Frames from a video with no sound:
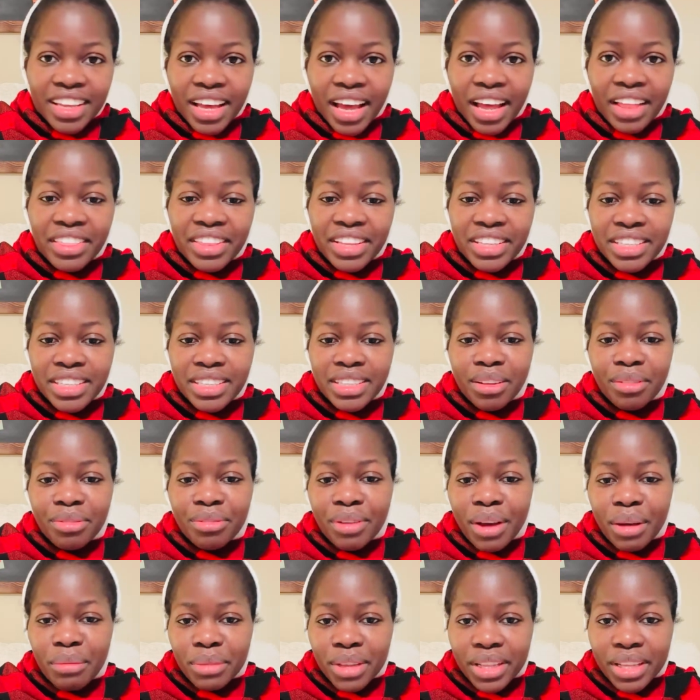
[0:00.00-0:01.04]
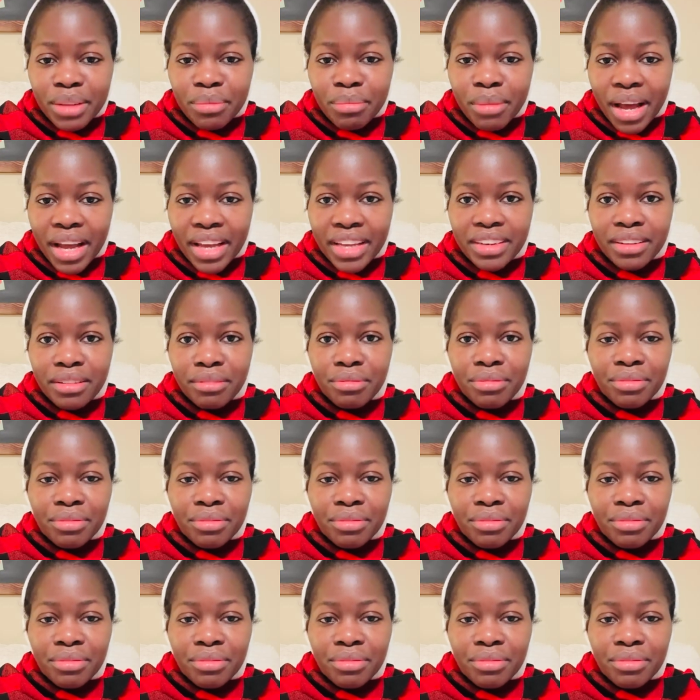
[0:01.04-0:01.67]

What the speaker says: And this is a family man